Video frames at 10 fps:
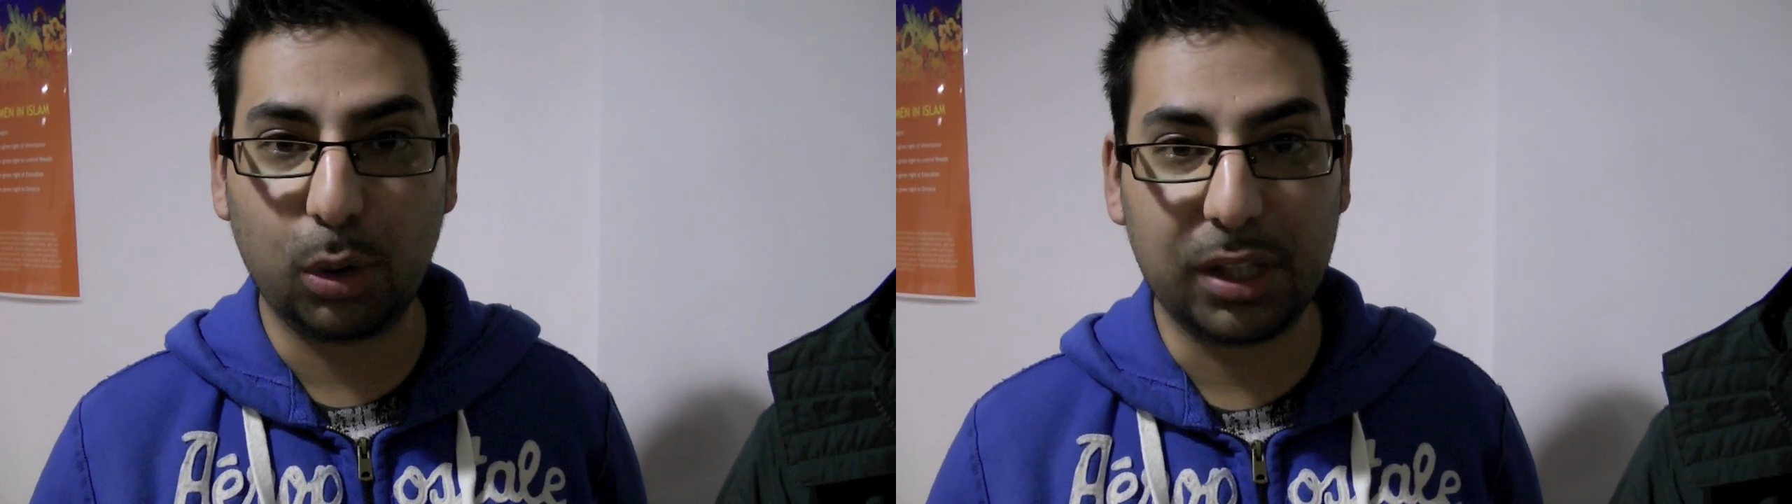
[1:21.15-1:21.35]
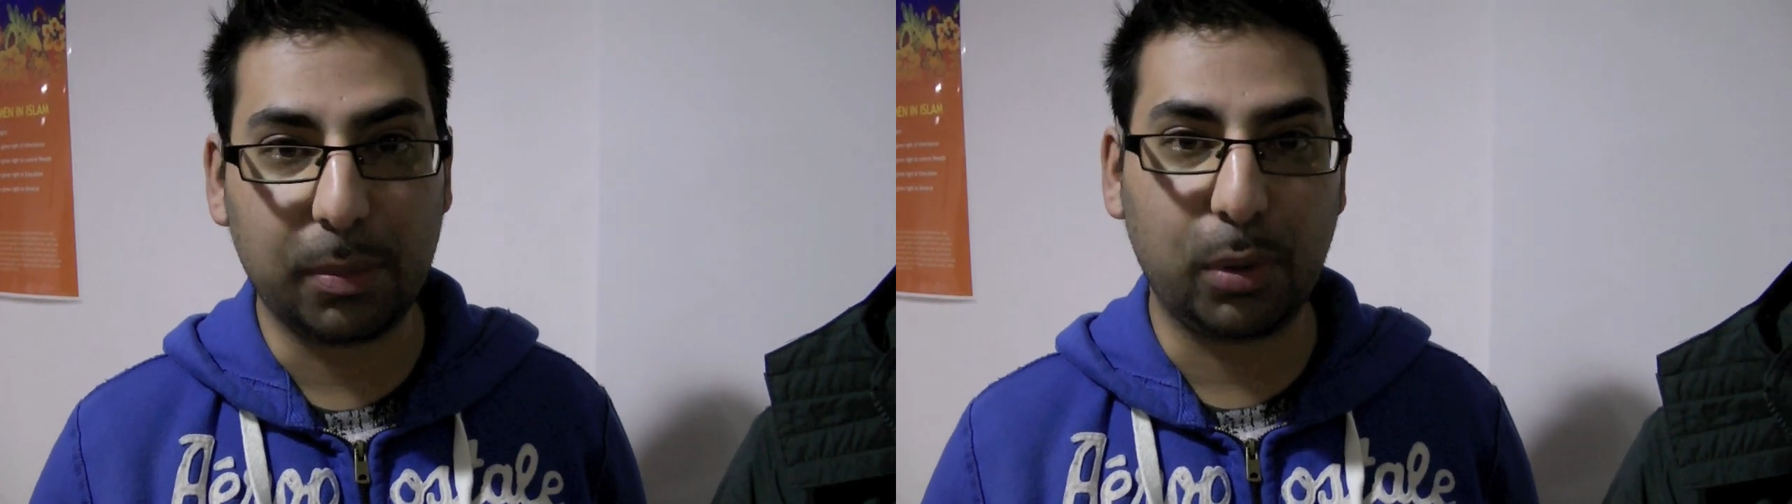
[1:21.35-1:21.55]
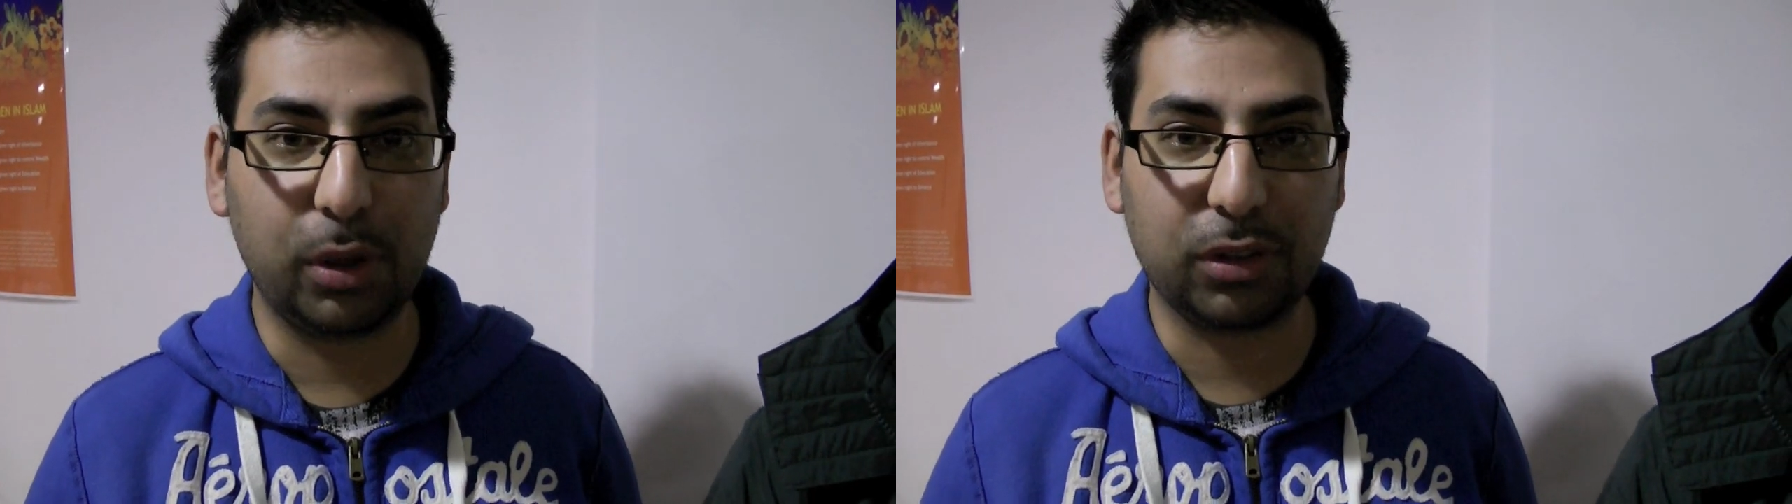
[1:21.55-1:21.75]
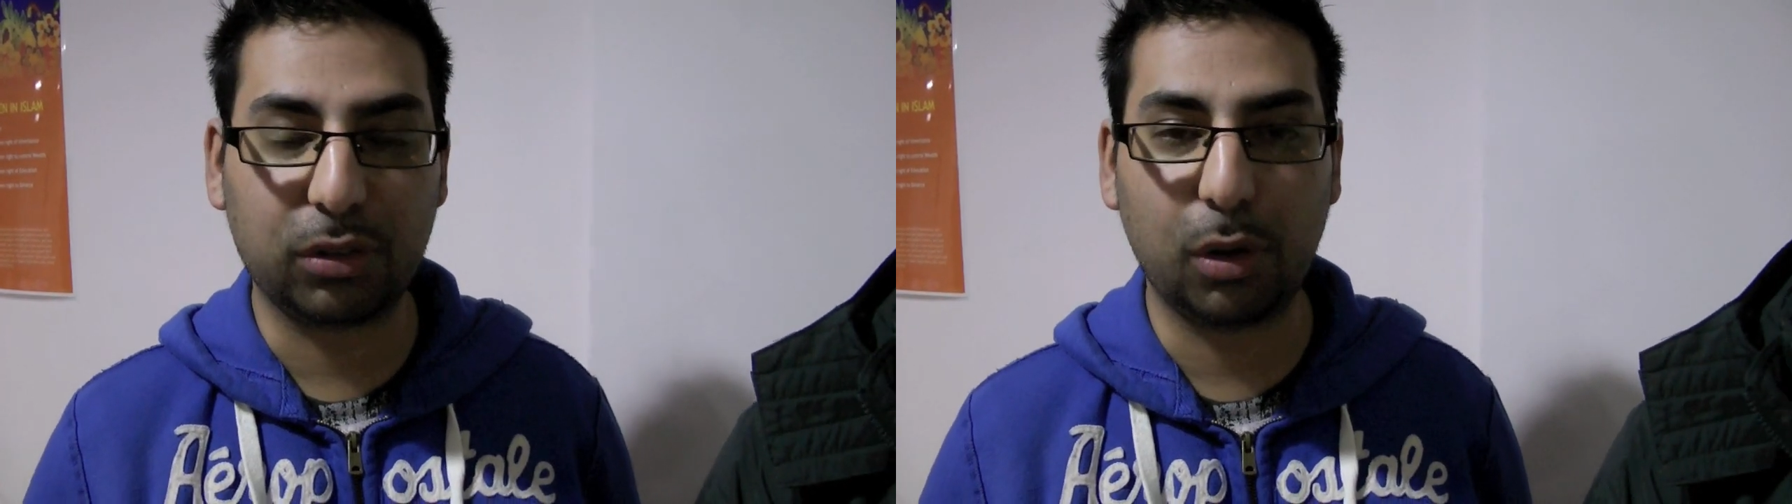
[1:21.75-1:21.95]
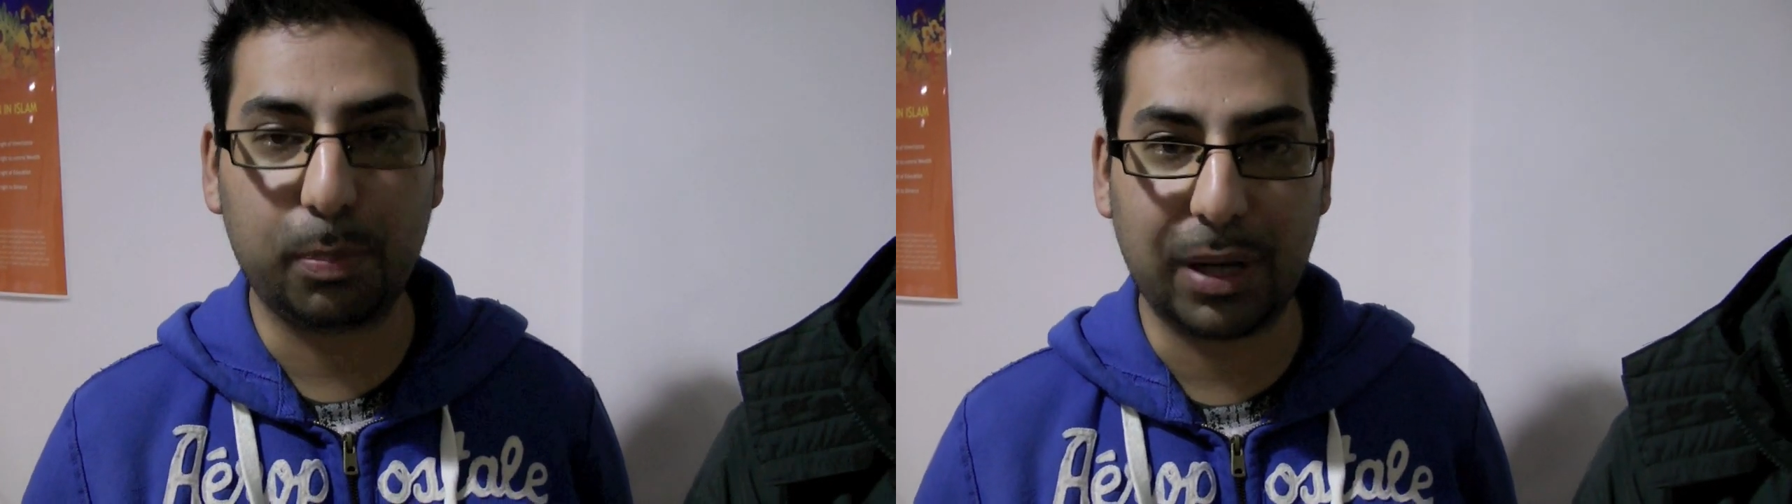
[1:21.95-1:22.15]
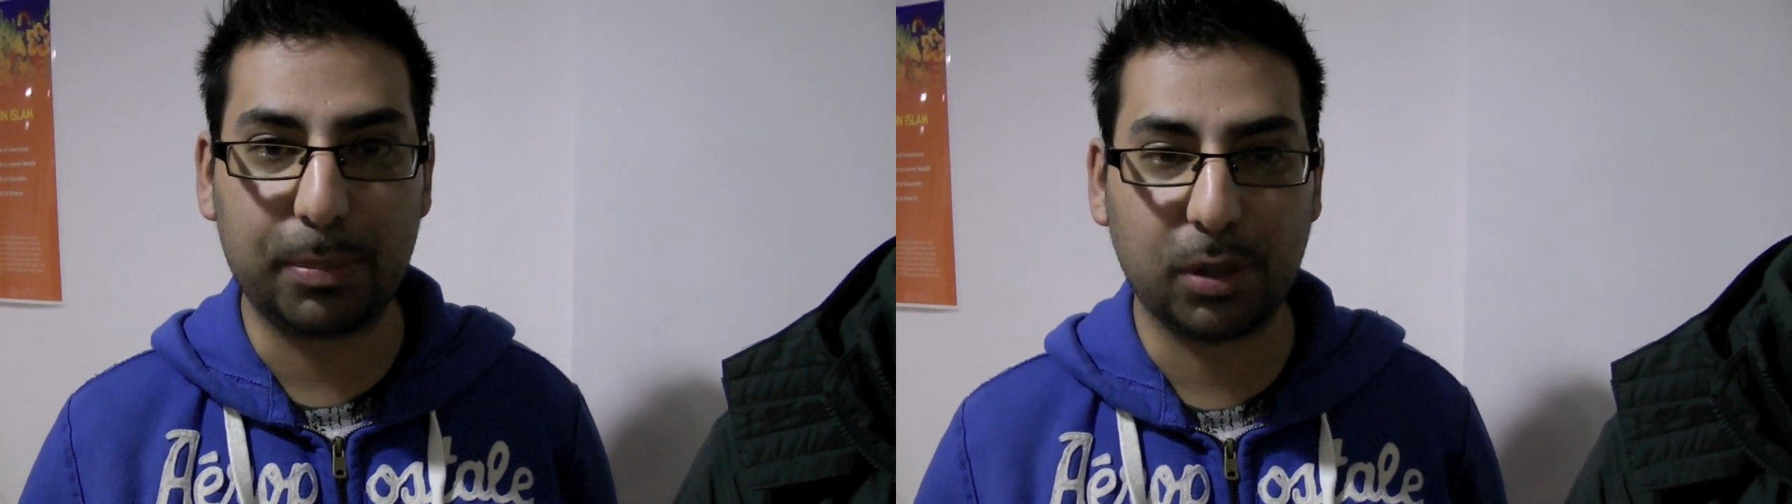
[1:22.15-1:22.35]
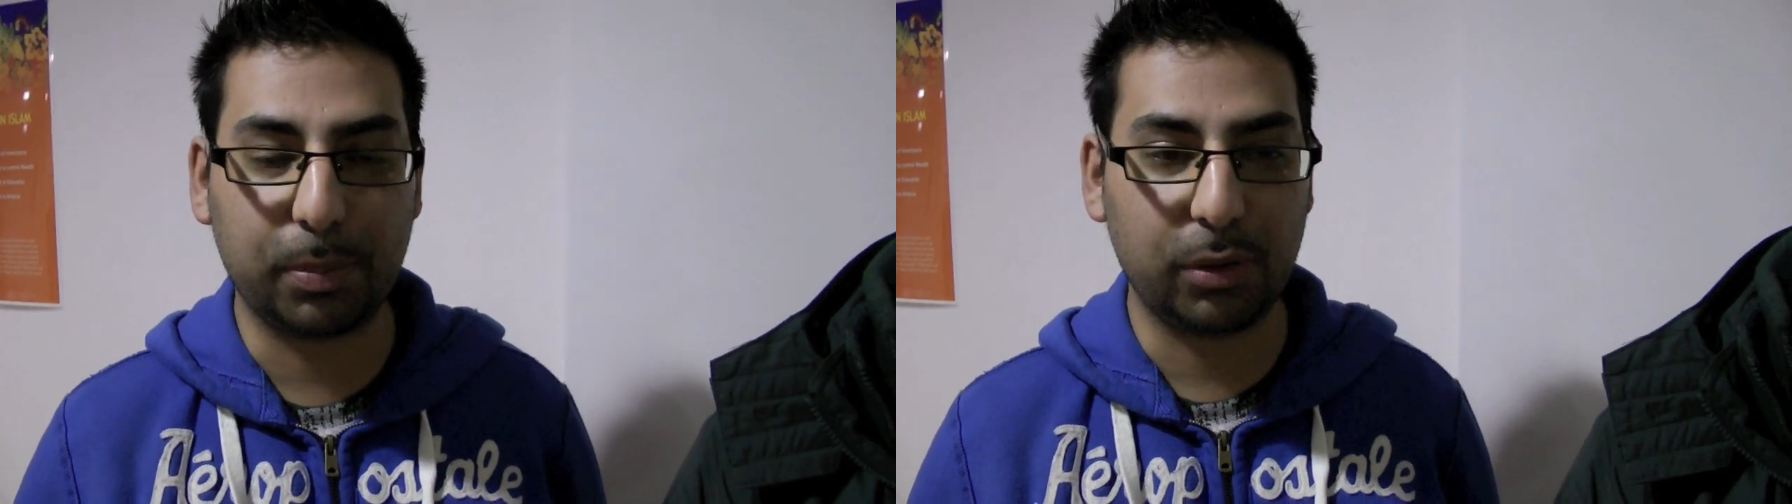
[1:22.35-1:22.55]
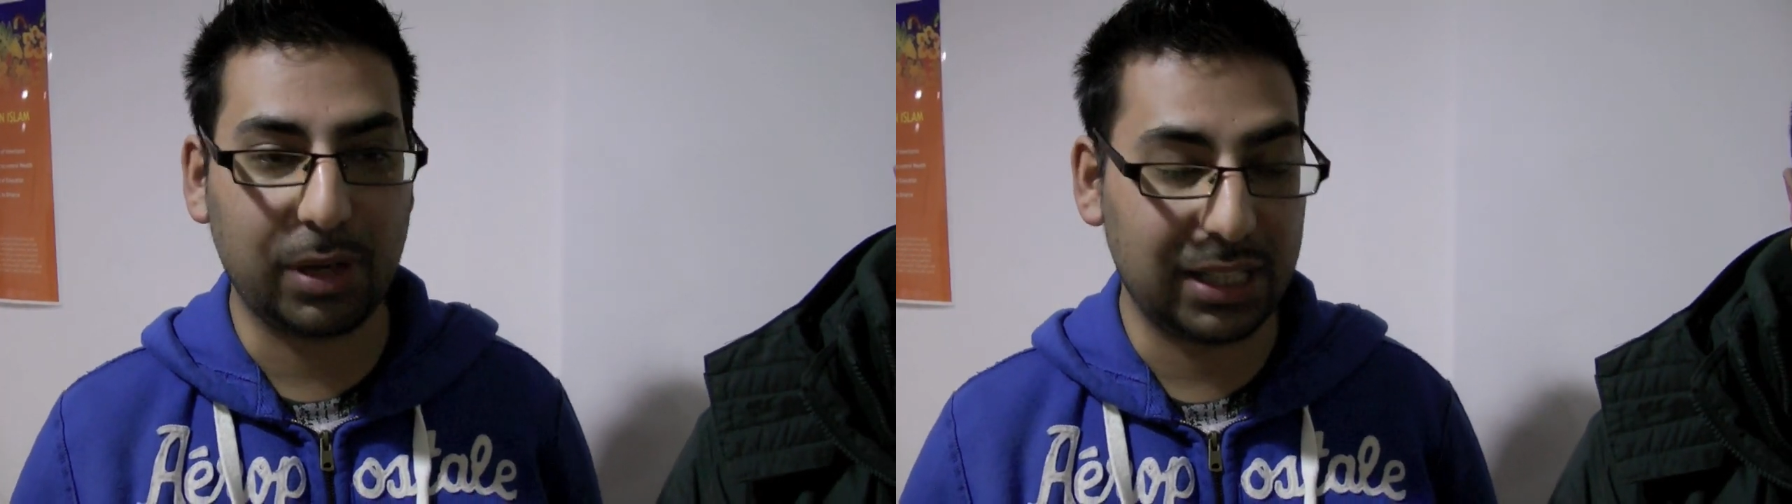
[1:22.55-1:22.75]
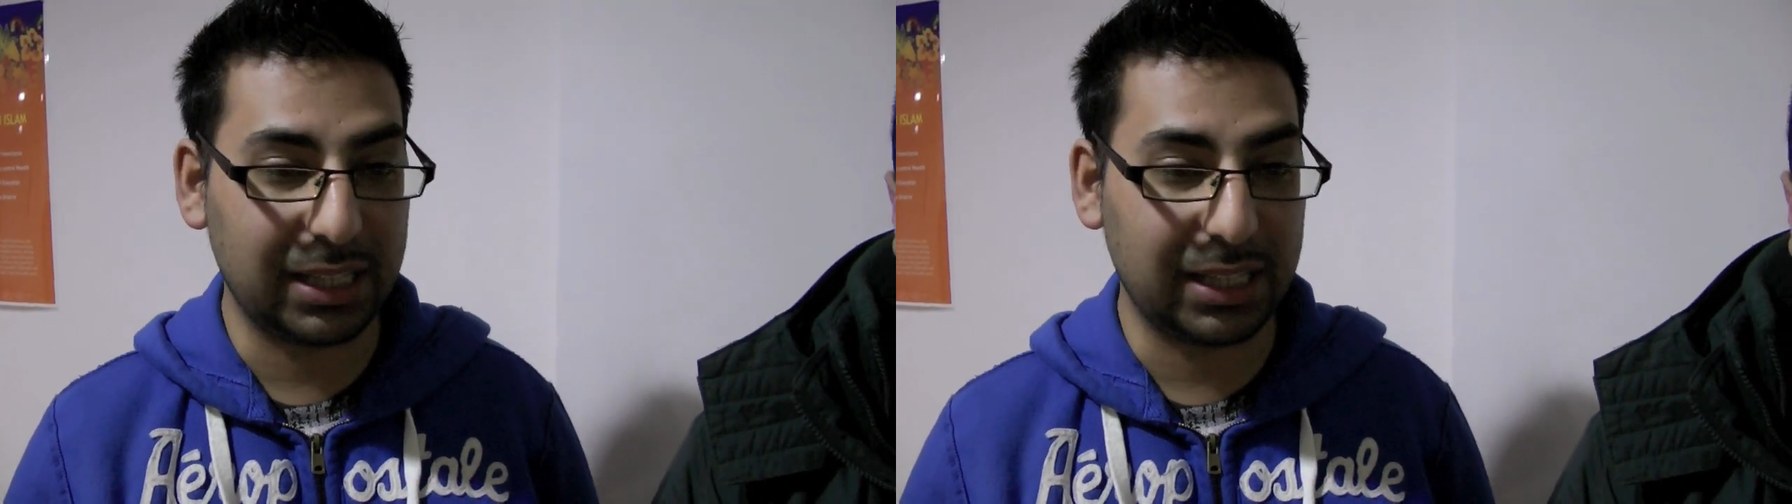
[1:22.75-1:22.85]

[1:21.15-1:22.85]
all of the boys are sort of prepped up already,